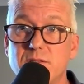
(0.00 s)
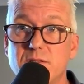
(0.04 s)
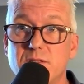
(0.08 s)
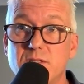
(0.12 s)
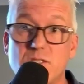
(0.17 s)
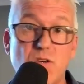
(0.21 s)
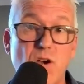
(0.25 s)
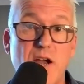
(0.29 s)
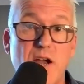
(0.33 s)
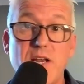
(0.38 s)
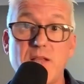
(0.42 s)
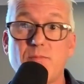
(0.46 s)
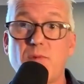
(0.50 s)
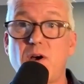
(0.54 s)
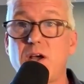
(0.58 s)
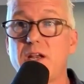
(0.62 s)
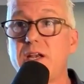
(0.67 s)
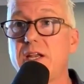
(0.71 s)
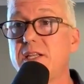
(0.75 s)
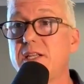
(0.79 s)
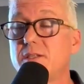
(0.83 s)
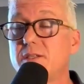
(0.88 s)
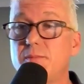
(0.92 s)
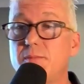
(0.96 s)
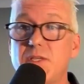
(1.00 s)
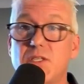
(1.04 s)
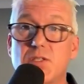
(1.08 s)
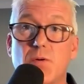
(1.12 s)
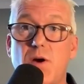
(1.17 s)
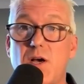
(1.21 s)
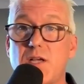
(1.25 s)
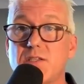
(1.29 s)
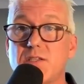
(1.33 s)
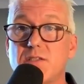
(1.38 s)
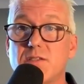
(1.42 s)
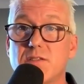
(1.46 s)
the training might need to be
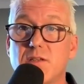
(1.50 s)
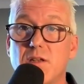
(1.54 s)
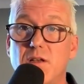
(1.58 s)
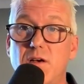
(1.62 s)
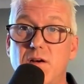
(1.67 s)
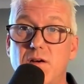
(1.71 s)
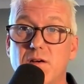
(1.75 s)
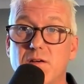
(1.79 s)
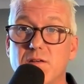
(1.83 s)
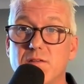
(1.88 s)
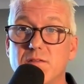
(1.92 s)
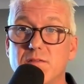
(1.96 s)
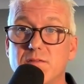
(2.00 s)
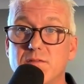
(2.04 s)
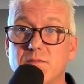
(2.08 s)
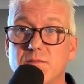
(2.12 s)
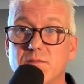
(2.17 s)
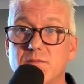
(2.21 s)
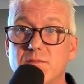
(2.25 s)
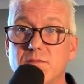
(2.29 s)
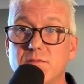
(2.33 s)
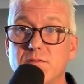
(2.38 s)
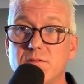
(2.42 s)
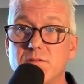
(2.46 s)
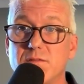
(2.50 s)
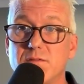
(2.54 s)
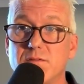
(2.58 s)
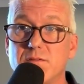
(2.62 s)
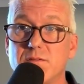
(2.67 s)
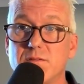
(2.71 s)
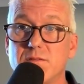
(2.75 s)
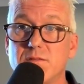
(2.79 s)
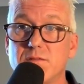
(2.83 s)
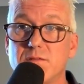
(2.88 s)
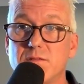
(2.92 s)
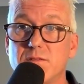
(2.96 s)
twice as long.
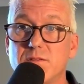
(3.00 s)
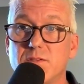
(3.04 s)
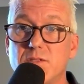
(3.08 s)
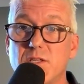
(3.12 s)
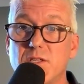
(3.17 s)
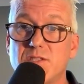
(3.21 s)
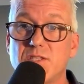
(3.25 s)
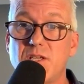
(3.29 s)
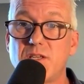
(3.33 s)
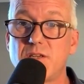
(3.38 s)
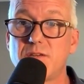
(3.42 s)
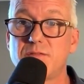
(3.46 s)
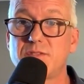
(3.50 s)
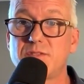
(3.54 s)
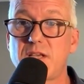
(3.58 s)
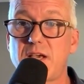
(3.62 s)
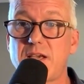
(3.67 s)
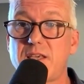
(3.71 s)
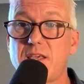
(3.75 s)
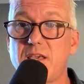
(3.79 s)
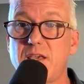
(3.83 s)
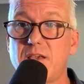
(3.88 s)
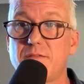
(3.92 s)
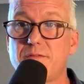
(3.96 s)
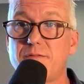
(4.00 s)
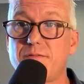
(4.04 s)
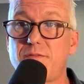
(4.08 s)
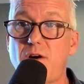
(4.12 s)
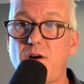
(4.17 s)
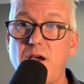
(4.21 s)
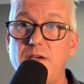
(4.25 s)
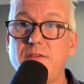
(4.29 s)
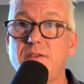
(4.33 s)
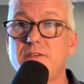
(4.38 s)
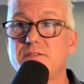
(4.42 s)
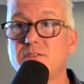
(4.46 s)
So instead of taking
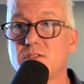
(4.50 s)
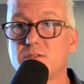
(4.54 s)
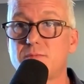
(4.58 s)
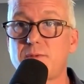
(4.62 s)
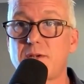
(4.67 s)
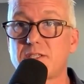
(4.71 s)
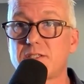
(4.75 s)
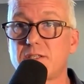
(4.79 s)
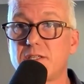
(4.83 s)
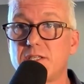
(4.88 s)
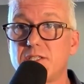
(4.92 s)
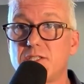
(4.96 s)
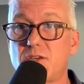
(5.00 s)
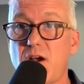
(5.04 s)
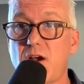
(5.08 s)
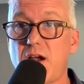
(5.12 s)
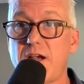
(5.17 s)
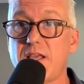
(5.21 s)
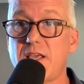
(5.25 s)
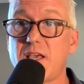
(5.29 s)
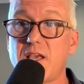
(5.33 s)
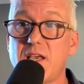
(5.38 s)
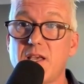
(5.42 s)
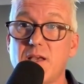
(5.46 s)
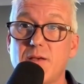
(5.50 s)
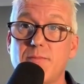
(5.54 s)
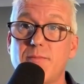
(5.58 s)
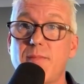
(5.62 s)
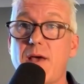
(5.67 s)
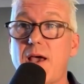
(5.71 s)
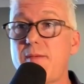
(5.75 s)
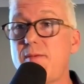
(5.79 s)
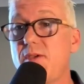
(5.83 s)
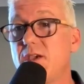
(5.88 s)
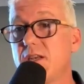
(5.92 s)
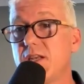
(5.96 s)
5 years of specialty training,
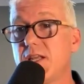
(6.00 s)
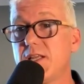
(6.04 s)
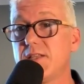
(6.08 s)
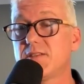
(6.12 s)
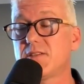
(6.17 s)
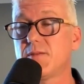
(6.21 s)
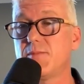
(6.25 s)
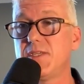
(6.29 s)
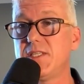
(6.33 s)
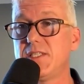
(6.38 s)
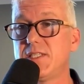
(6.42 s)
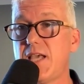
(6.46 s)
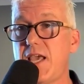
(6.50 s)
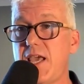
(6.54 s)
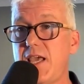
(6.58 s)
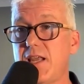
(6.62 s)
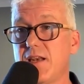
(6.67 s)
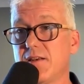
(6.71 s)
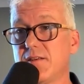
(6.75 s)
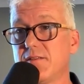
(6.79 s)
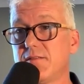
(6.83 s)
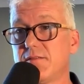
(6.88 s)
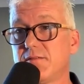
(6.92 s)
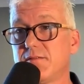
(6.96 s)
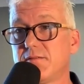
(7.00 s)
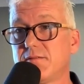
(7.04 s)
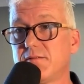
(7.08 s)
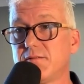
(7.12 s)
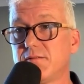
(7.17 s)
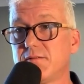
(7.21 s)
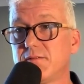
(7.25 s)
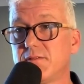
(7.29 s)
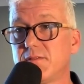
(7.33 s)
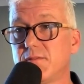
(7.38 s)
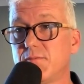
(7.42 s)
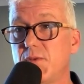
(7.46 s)
maybe it needs to be 10.
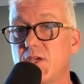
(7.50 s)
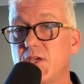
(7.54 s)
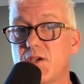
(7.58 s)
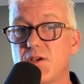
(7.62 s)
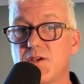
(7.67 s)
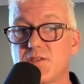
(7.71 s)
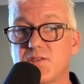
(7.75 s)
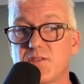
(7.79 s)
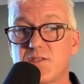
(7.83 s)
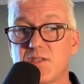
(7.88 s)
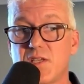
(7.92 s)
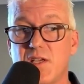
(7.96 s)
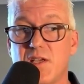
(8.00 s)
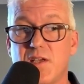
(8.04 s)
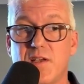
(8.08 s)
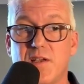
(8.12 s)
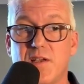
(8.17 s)
Because